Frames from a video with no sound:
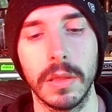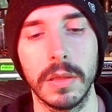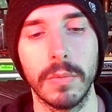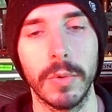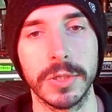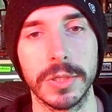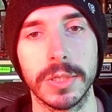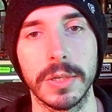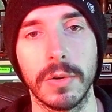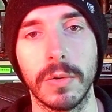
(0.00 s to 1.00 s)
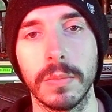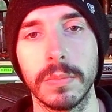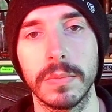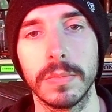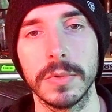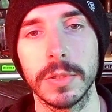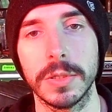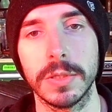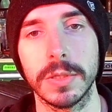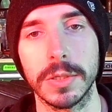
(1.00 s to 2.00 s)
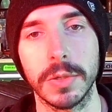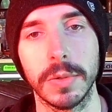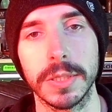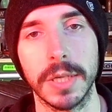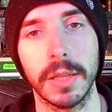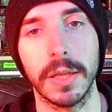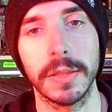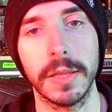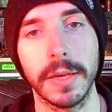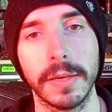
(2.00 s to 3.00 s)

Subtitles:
which is still just doing the Cylon thing.